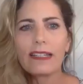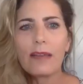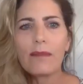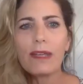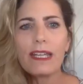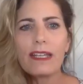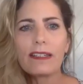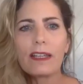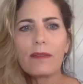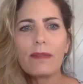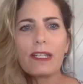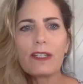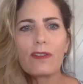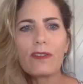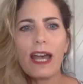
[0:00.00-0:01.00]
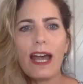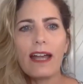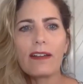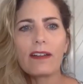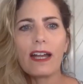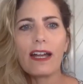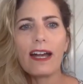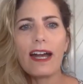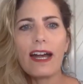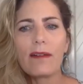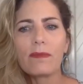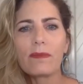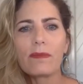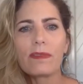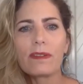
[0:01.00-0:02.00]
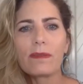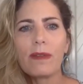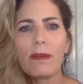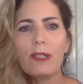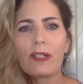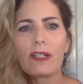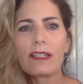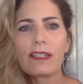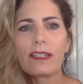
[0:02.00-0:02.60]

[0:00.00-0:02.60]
Let me do that. Maybe you can,